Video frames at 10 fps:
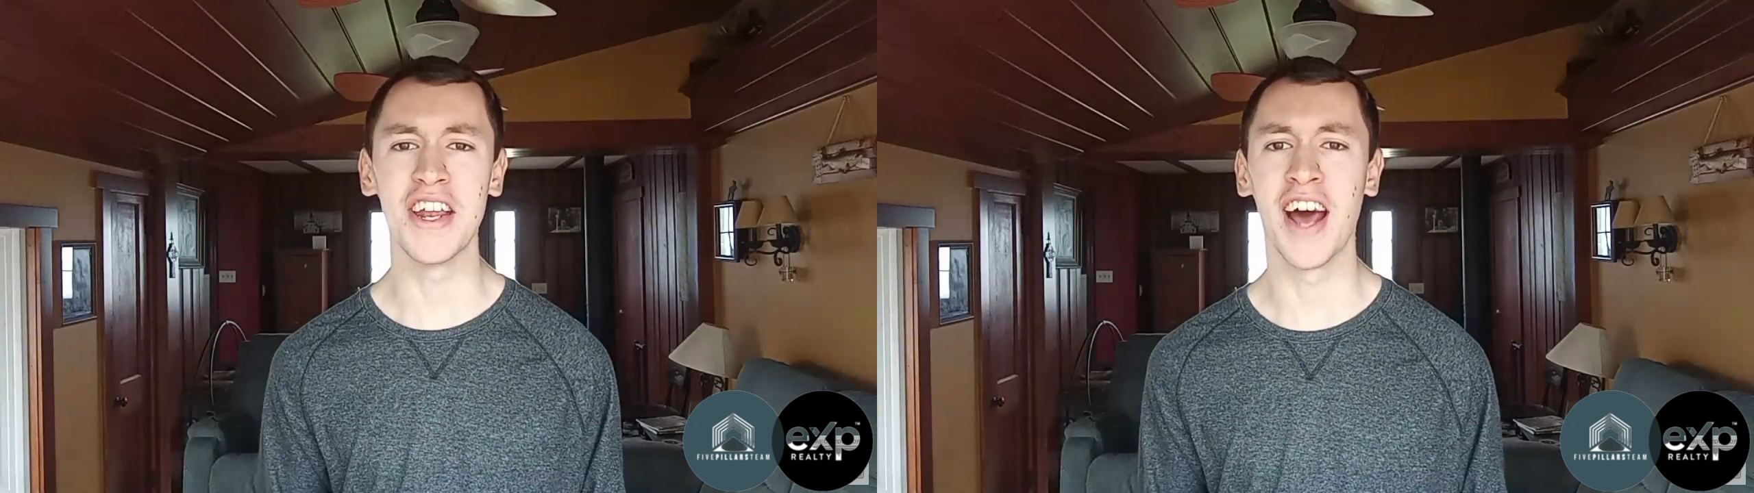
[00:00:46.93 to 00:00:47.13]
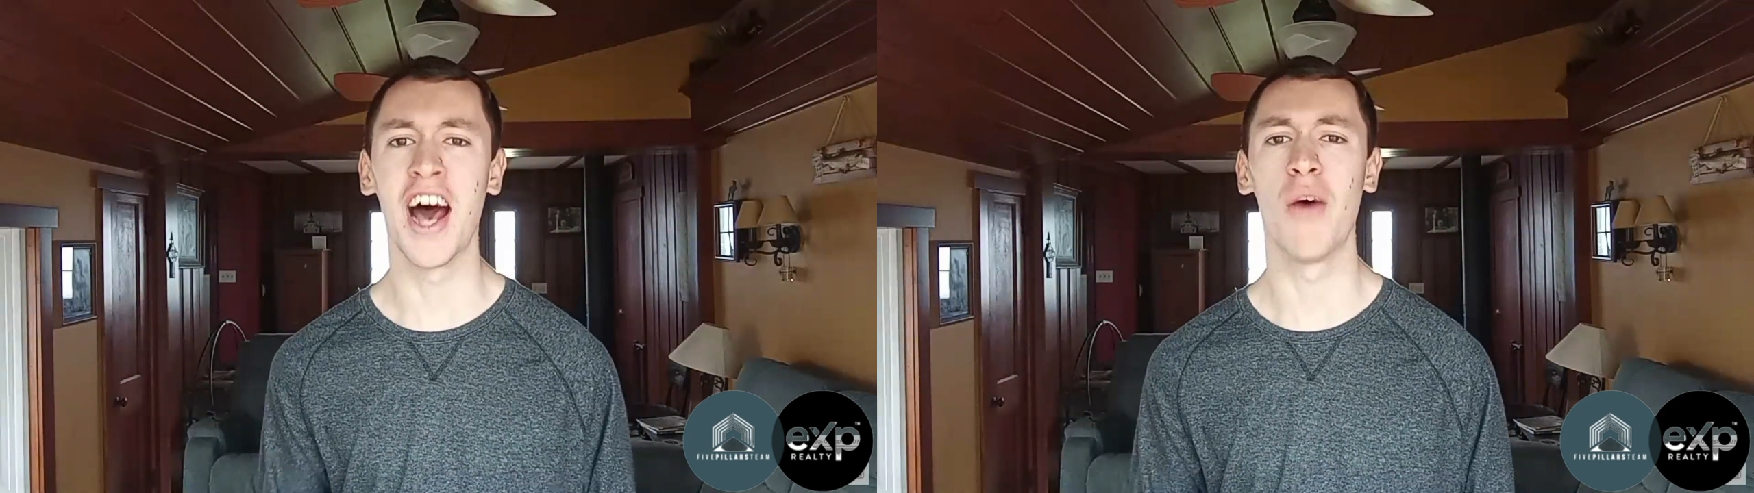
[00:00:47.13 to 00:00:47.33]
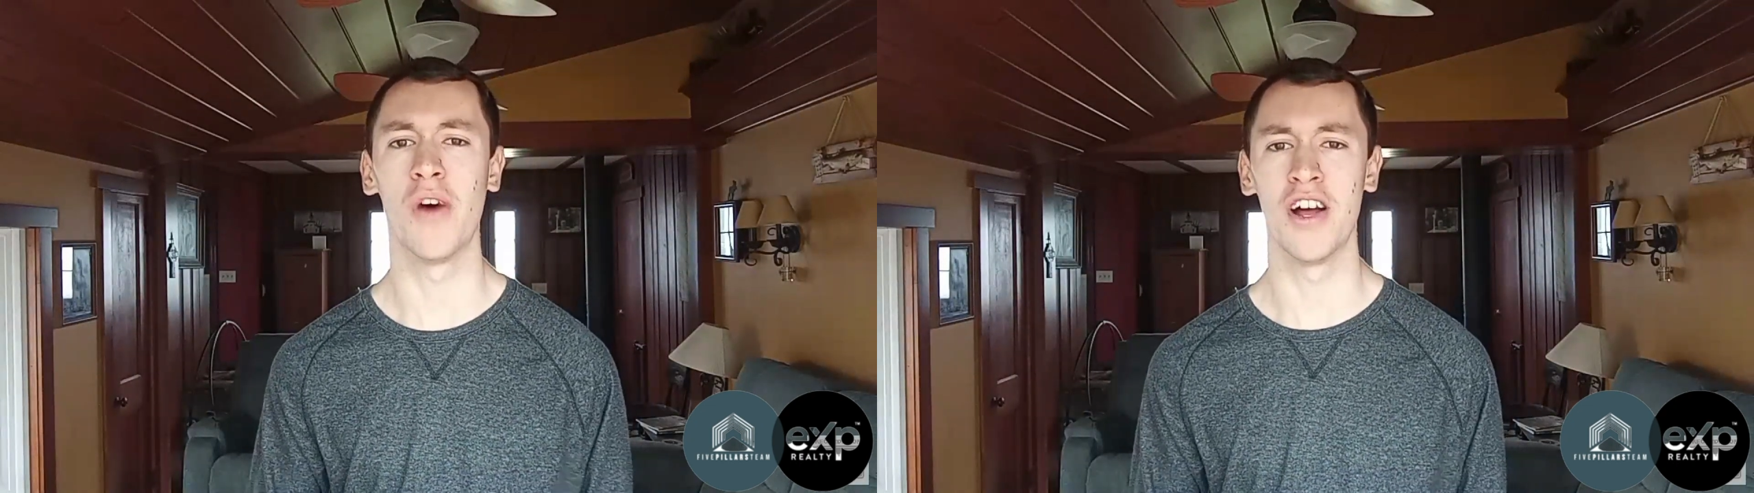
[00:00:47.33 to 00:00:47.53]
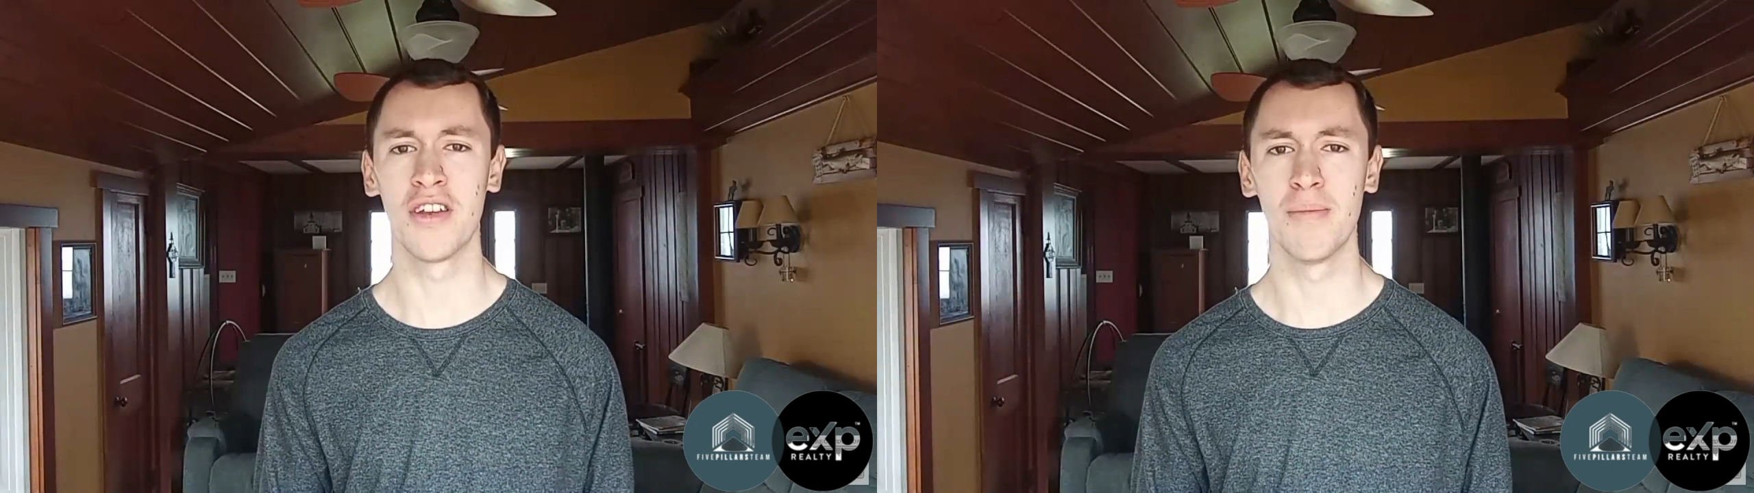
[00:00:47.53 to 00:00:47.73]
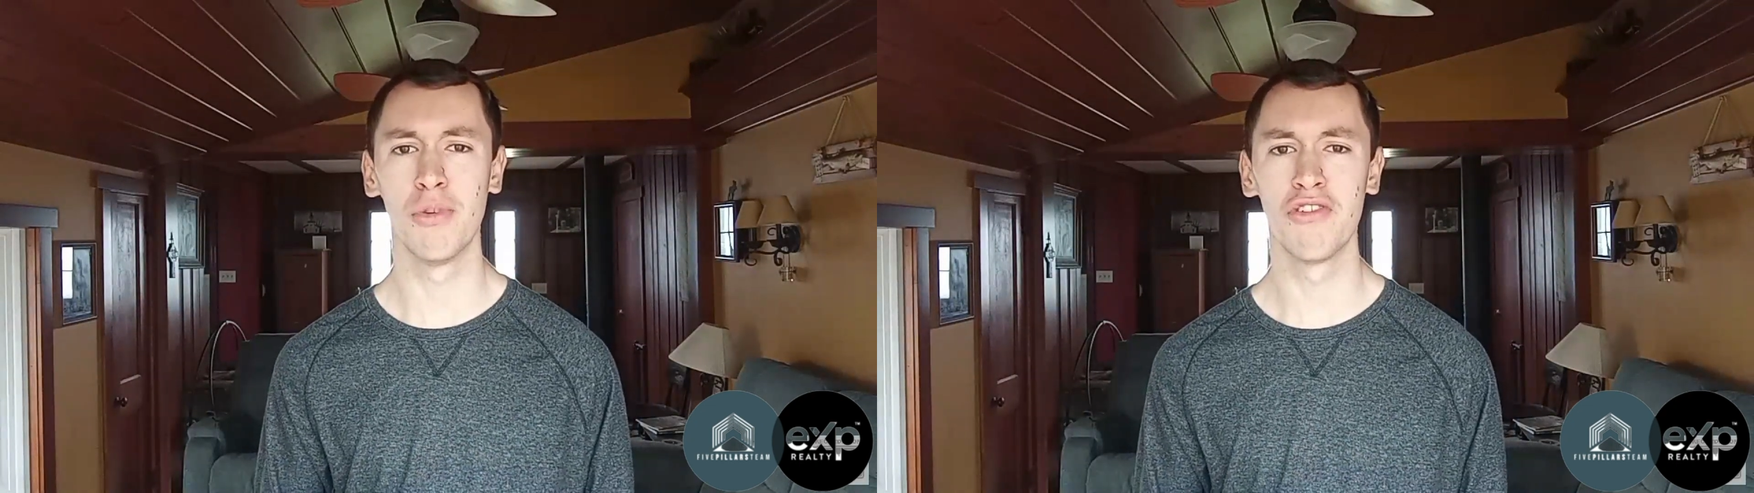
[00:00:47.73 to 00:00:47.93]
not want
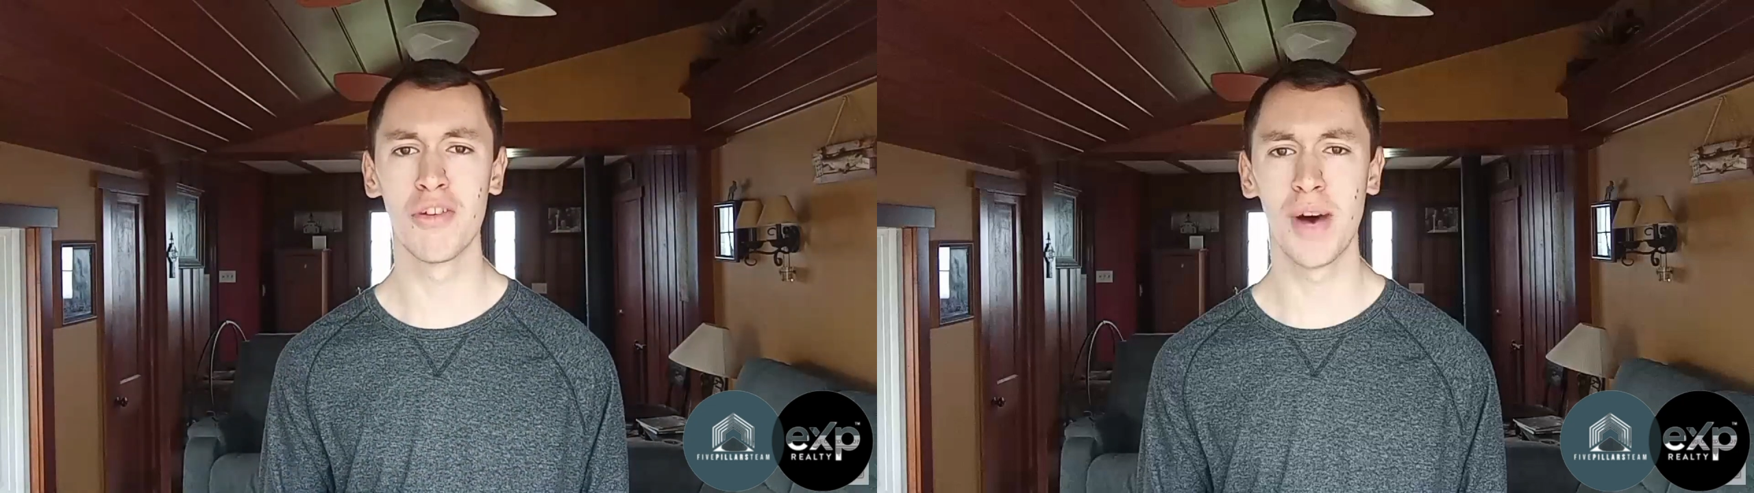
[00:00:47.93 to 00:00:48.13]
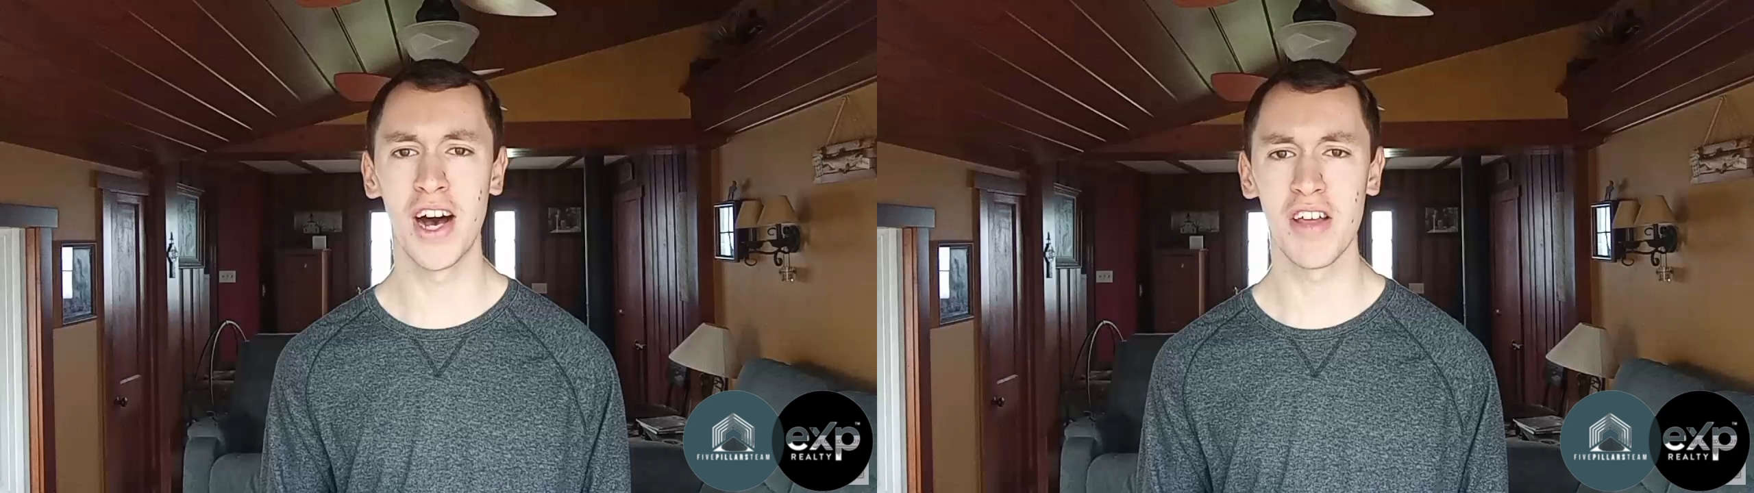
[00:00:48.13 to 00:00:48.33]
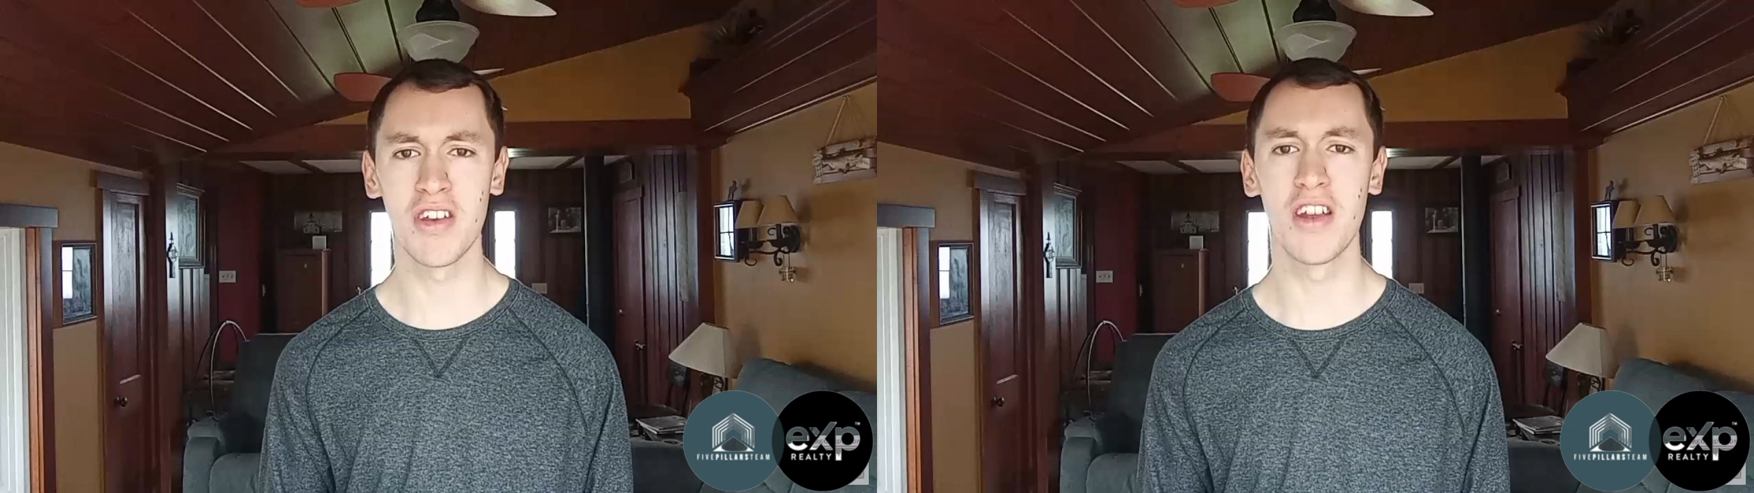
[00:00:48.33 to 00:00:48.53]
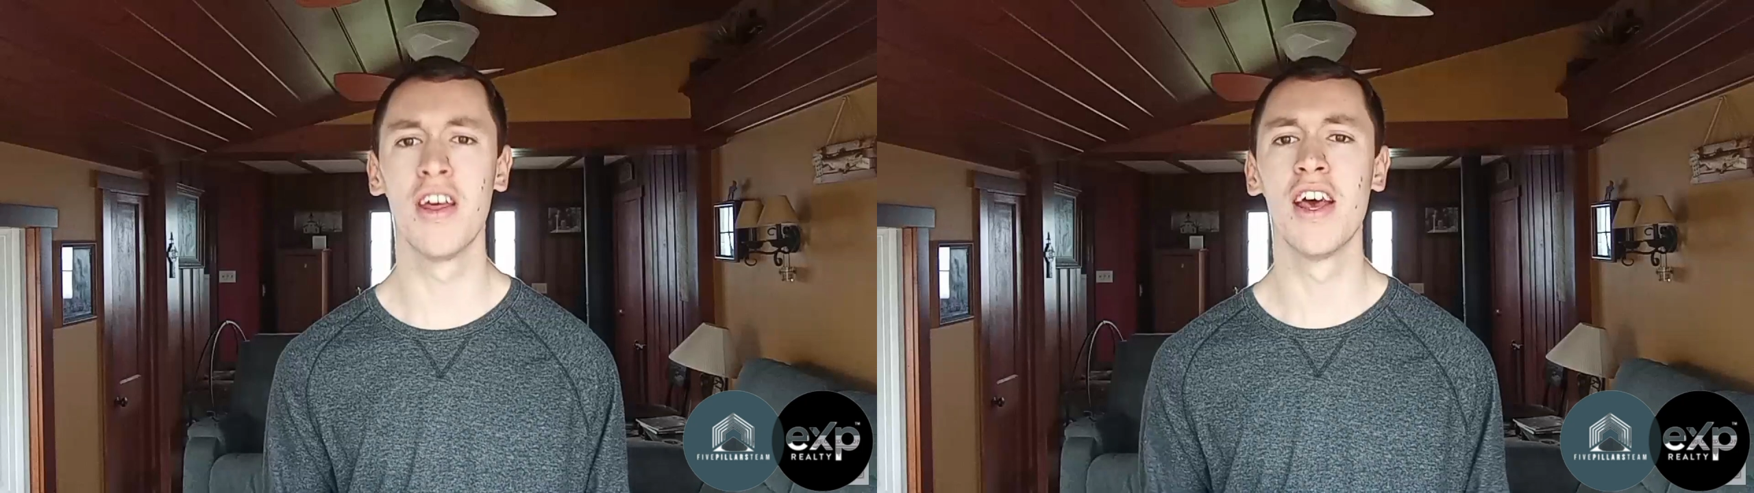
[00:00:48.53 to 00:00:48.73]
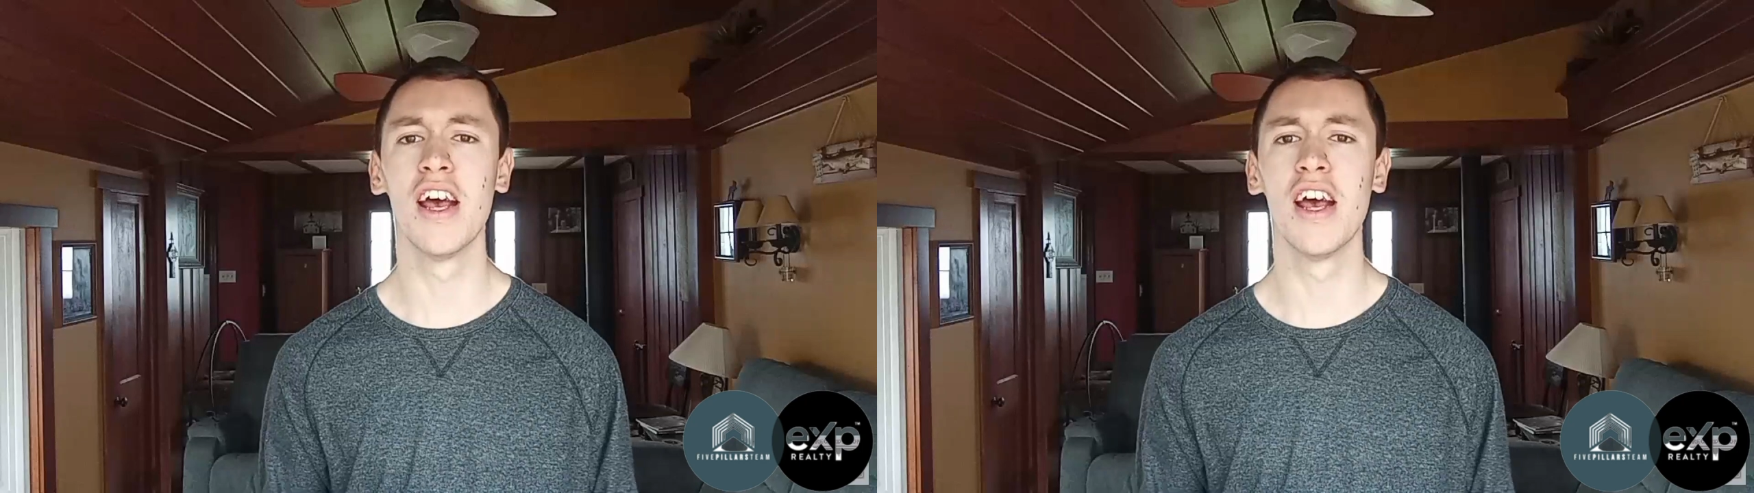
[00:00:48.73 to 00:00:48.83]
to move to Boston